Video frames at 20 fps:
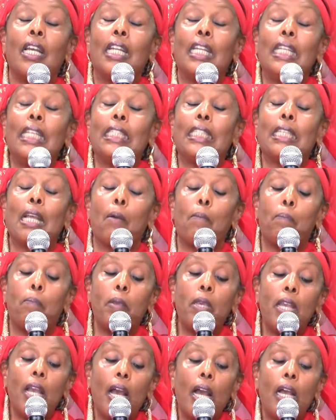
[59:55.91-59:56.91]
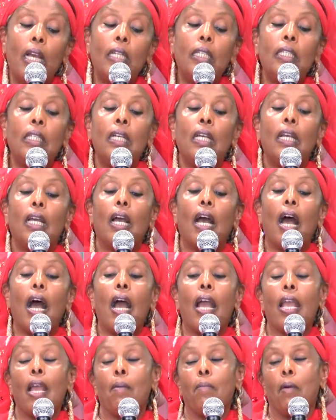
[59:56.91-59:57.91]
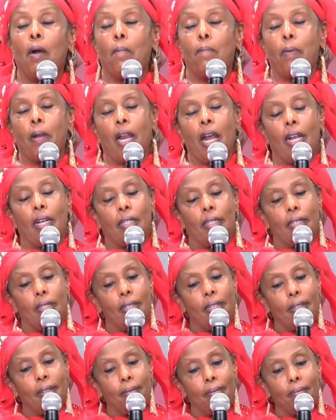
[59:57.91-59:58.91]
disappeared. I am a brand.